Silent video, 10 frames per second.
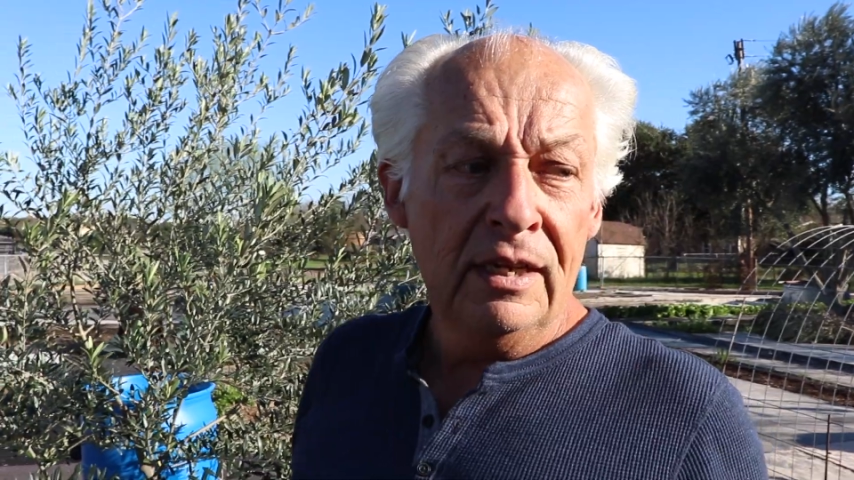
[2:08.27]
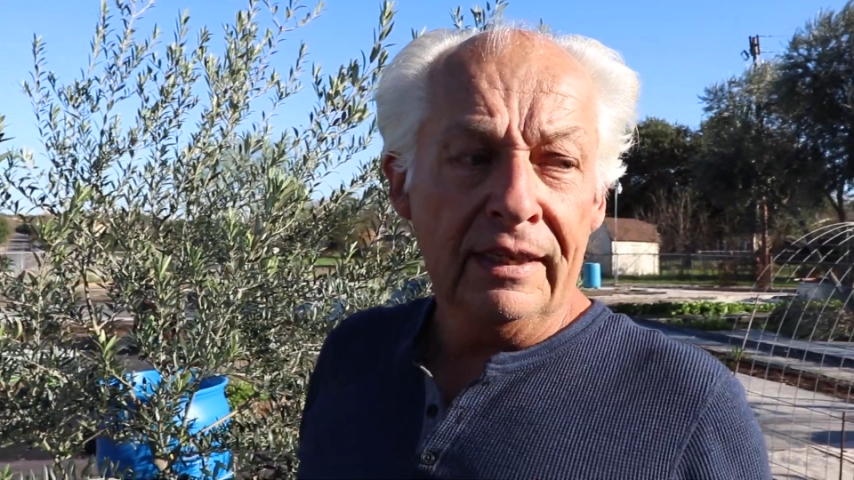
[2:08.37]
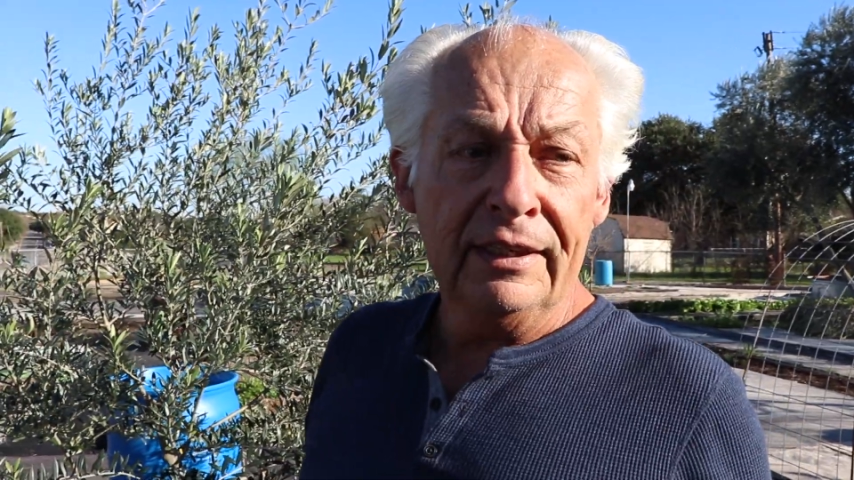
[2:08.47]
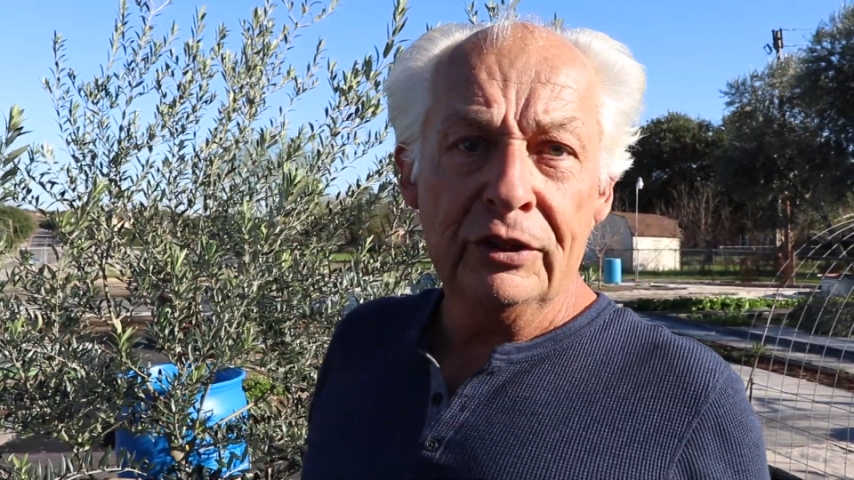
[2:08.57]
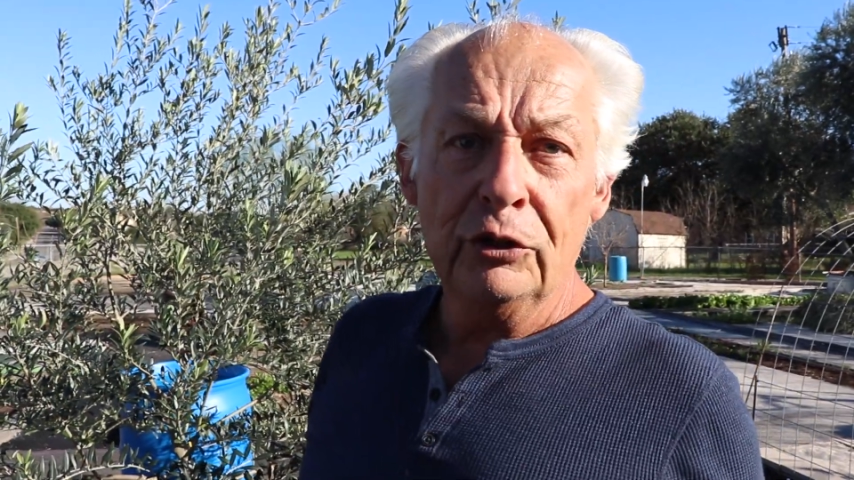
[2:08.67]

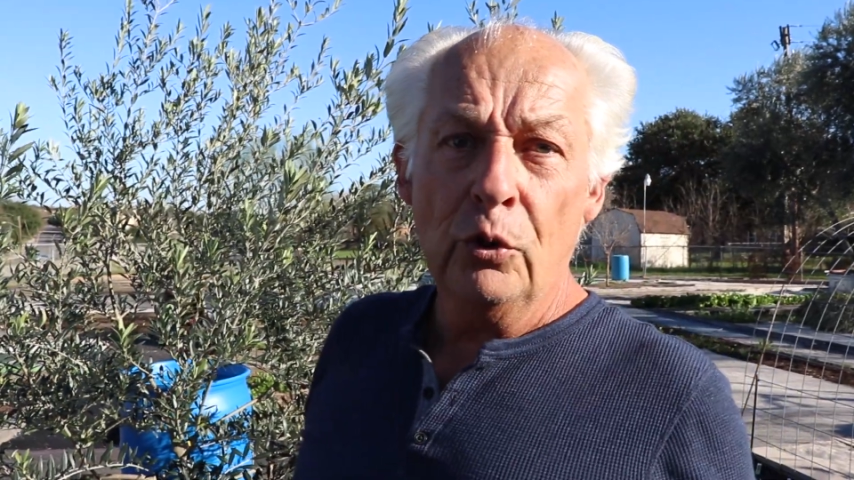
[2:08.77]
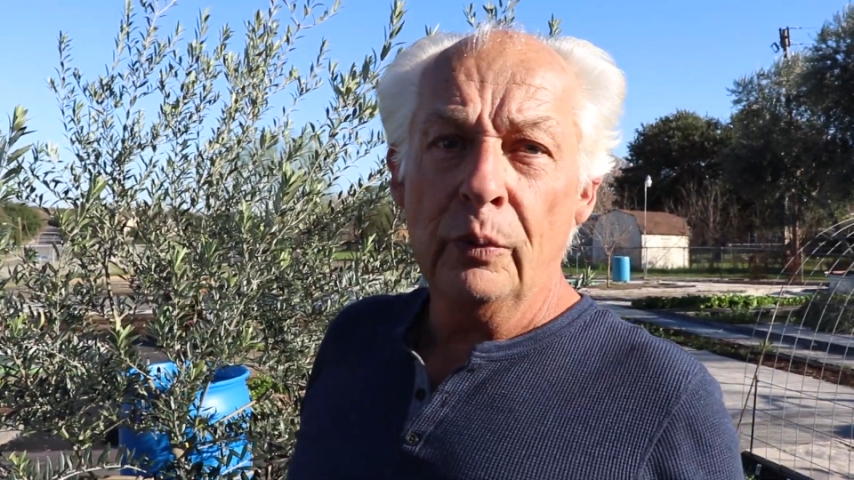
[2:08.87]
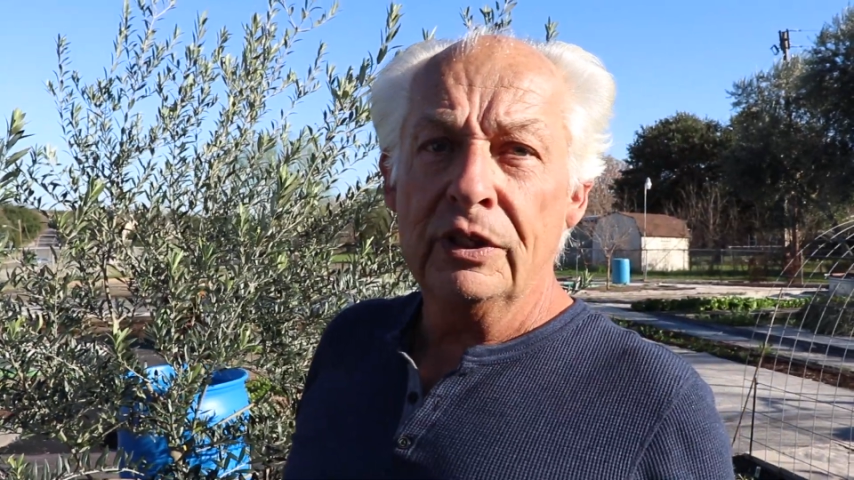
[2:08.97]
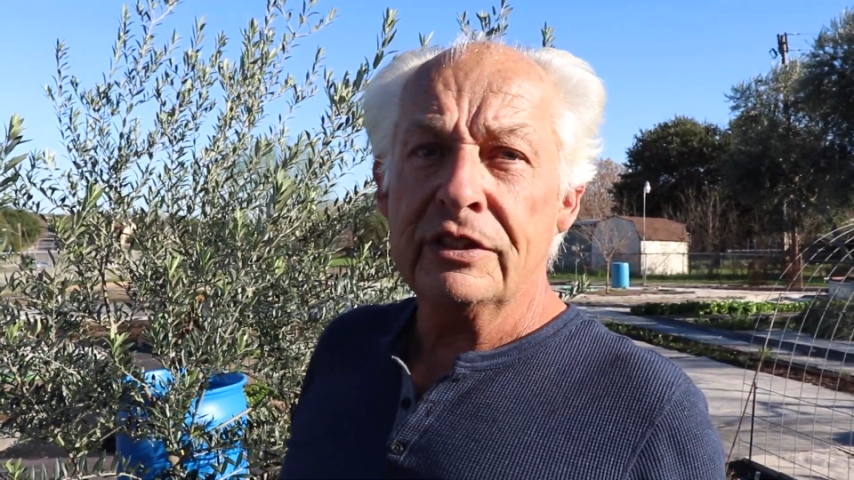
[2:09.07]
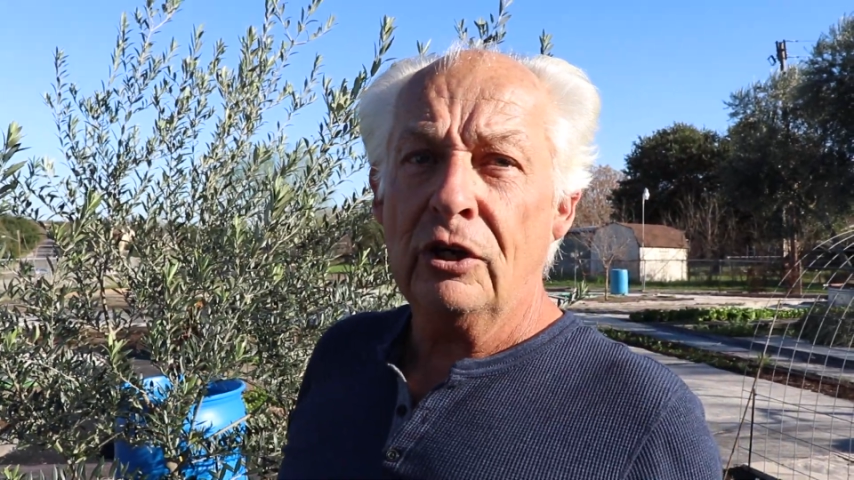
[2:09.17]
letting you know
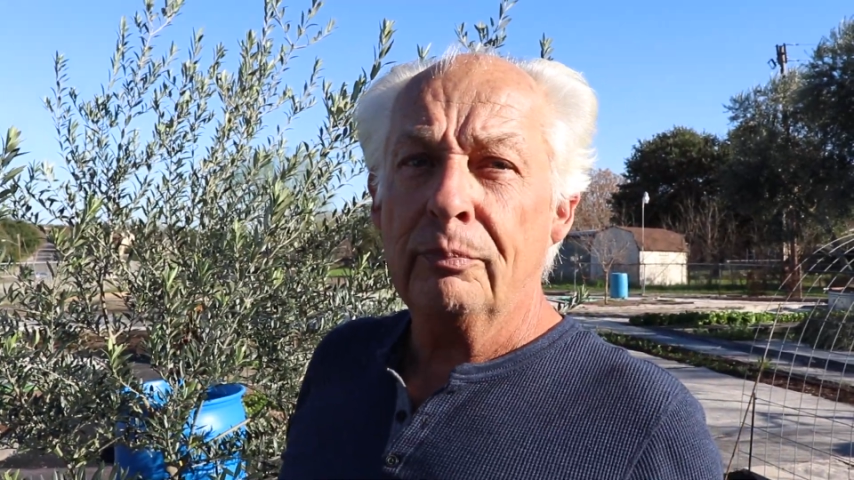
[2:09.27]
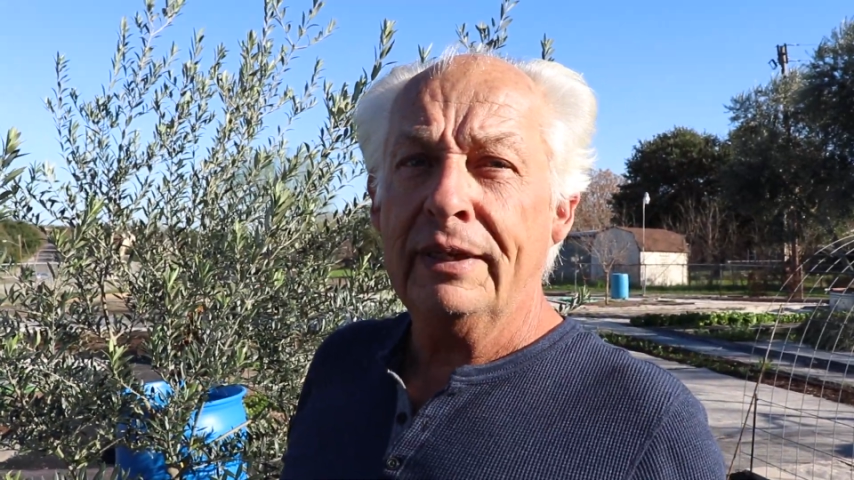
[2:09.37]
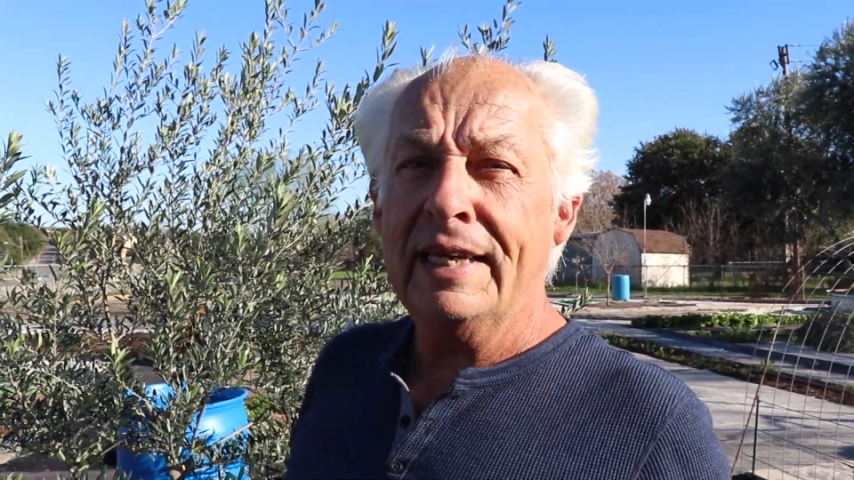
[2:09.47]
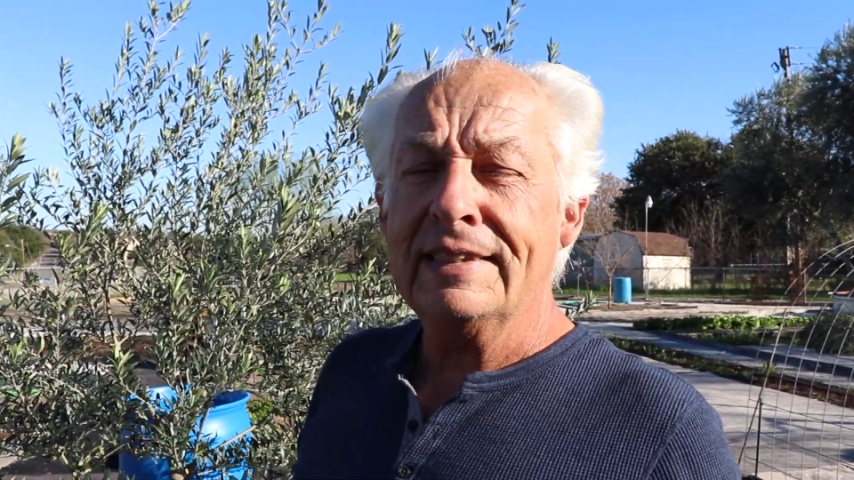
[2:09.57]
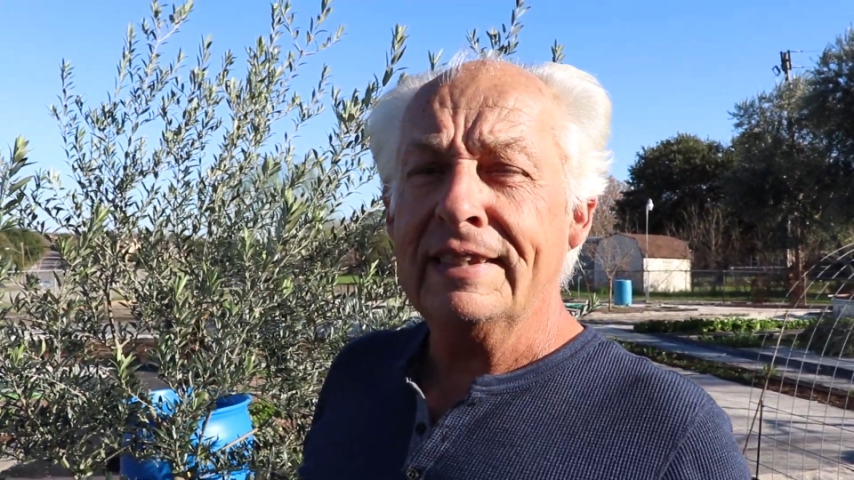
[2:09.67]
when to start
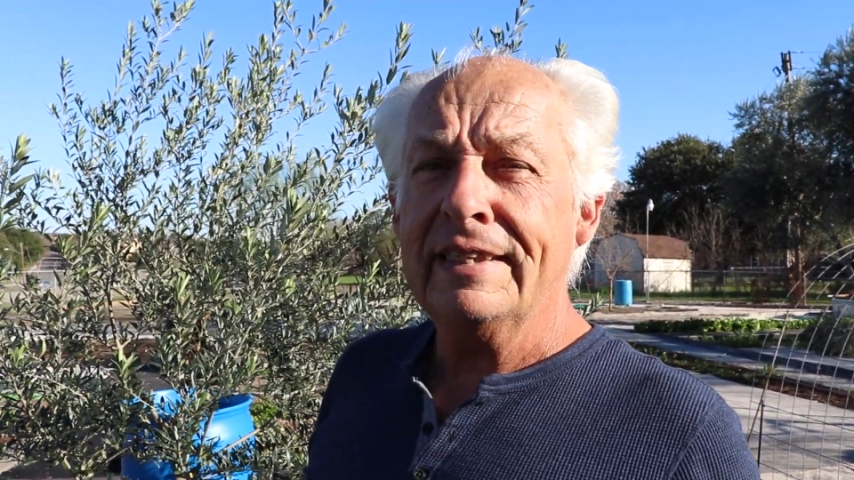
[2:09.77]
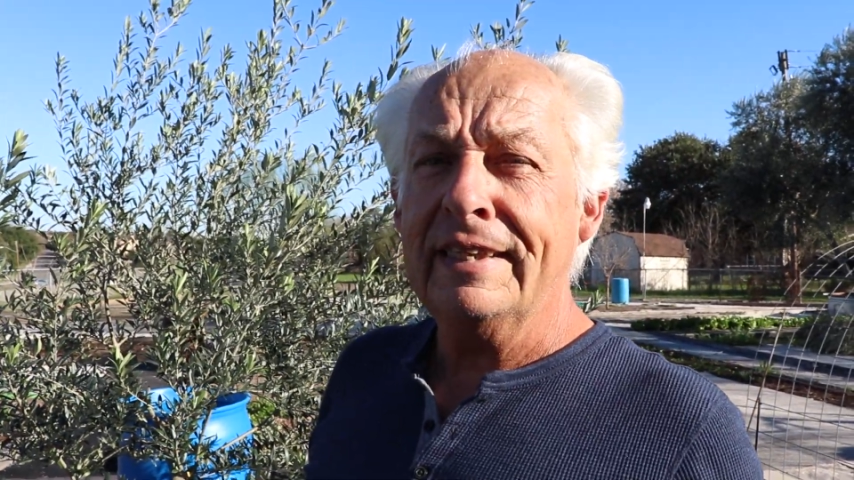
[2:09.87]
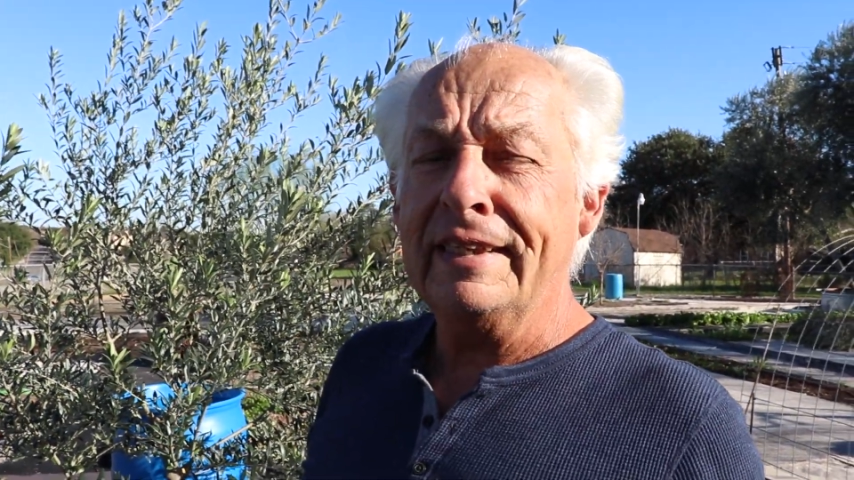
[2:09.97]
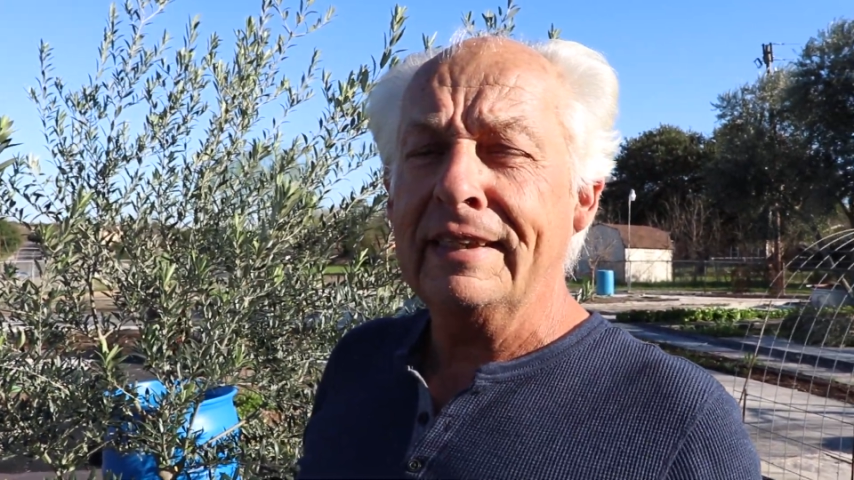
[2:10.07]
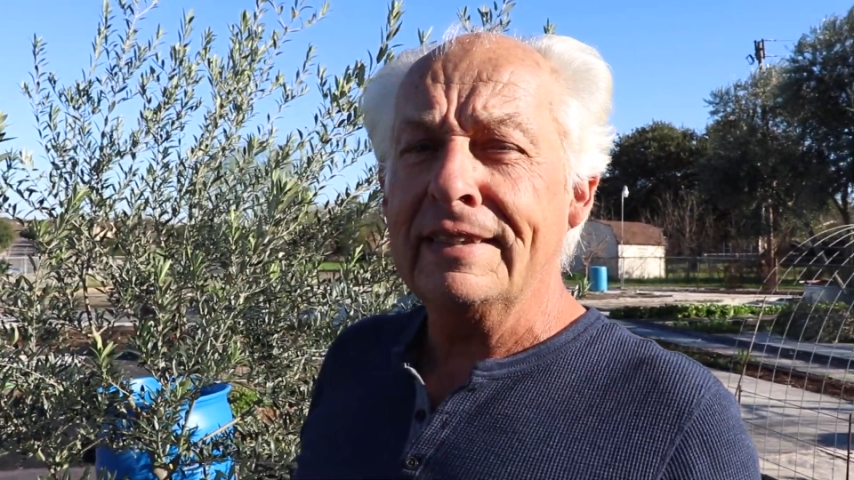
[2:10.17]
planting
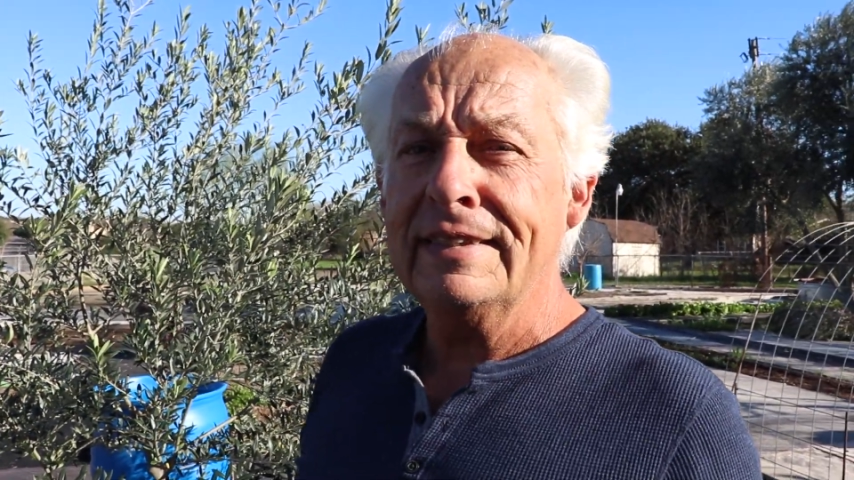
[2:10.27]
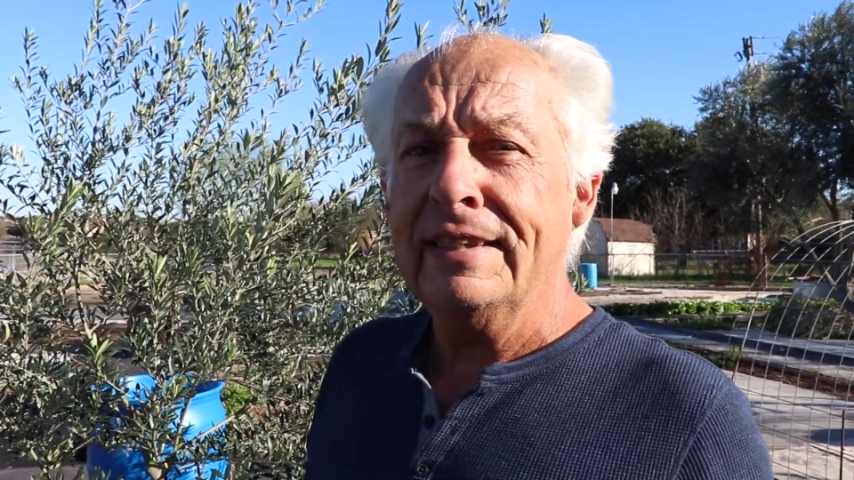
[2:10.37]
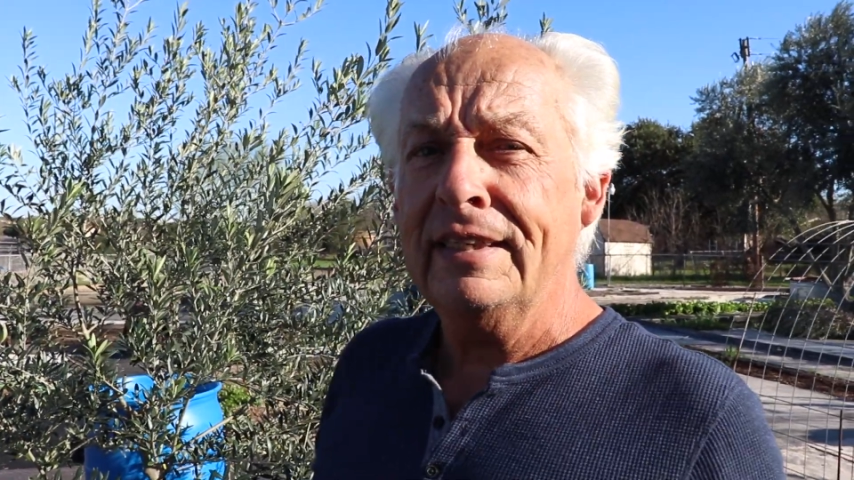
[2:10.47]
things